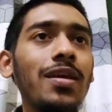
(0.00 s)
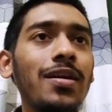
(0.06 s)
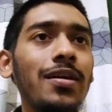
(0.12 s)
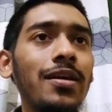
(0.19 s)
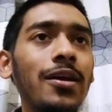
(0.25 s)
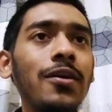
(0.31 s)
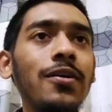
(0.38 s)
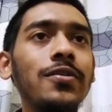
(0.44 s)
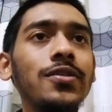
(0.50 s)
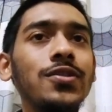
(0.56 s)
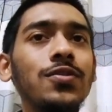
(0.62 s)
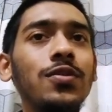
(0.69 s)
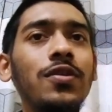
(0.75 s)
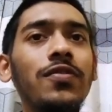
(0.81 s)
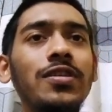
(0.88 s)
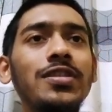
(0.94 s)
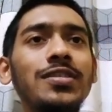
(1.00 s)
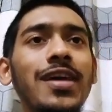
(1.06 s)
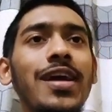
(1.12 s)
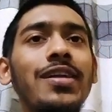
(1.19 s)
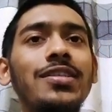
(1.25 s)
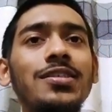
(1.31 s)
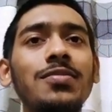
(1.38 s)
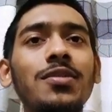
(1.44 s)
yeah, so if I just
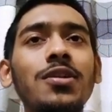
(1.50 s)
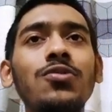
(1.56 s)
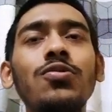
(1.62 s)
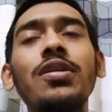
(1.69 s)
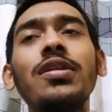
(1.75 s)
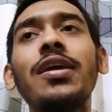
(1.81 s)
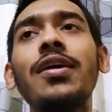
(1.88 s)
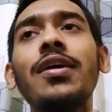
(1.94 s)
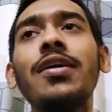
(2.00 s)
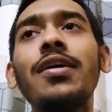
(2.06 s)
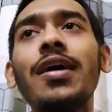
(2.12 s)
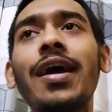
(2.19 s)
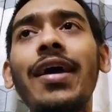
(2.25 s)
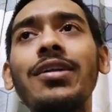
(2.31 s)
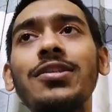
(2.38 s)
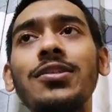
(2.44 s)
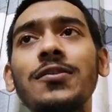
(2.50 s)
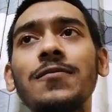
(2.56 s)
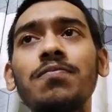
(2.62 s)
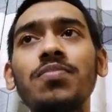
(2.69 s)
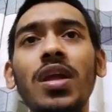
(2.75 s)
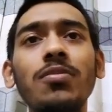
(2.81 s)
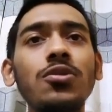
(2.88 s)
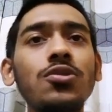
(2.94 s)
add a Gmail tool in here, and
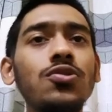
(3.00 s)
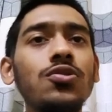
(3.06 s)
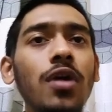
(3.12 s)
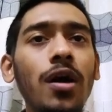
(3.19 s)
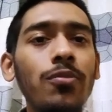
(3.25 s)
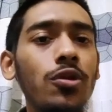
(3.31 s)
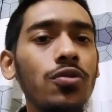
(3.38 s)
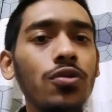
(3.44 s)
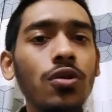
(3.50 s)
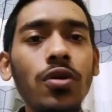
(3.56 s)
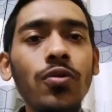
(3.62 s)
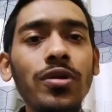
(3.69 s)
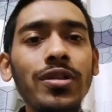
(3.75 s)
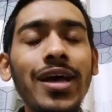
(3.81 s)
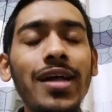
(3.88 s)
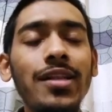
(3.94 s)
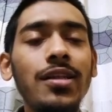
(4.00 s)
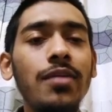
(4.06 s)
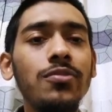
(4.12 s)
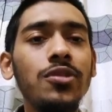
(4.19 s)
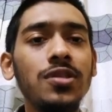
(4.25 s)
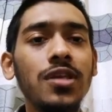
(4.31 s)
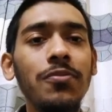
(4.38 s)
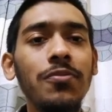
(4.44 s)
I'm not going with that, I'm
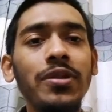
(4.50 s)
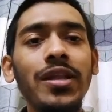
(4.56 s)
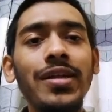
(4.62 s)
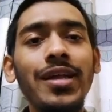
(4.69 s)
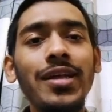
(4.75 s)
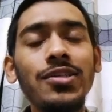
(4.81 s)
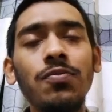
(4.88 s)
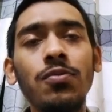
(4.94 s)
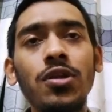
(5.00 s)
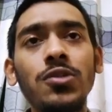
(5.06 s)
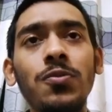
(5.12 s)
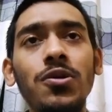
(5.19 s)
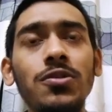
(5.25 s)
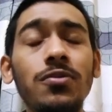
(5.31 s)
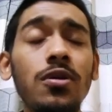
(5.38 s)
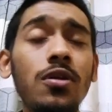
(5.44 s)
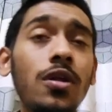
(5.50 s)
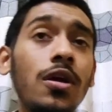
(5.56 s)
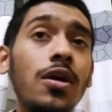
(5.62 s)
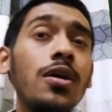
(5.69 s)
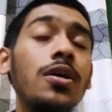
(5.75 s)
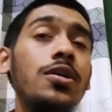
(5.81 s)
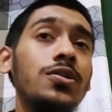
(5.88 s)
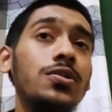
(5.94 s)
just keeping that as simple as possible.
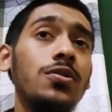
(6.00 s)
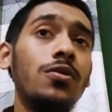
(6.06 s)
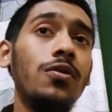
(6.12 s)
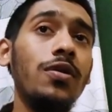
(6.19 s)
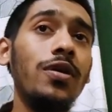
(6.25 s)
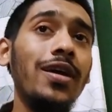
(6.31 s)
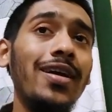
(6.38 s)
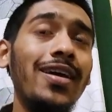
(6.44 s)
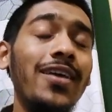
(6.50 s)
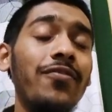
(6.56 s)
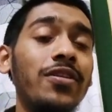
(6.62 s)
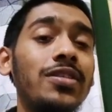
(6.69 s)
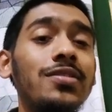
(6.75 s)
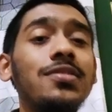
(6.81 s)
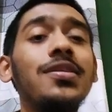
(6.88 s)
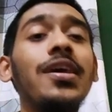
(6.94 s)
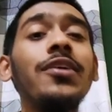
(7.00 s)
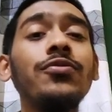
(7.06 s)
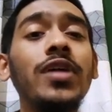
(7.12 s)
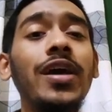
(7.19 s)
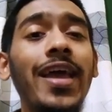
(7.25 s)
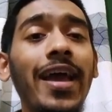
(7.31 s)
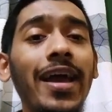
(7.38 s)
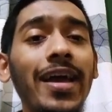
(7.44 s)
So if I just say to the
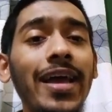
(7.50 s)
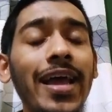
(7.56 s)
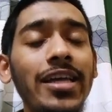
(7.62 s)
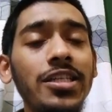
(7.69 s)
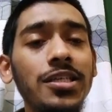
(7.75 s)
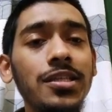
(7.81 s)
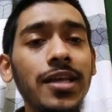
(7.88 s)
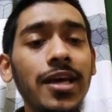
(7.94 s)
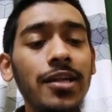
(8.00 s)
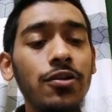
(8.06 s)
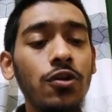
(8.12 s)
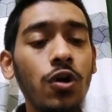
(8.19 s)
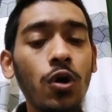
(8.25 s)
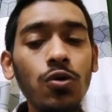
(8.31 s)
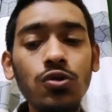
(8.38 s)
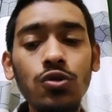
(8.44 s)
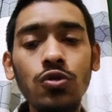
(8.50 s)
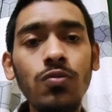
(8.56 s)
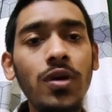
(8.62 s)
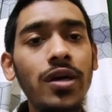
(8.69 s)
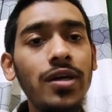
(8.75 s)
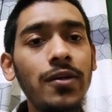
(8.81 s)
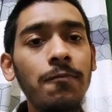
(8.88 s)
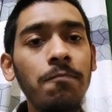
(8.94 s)
AI agent that go to
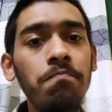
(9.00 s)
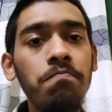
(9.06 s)
my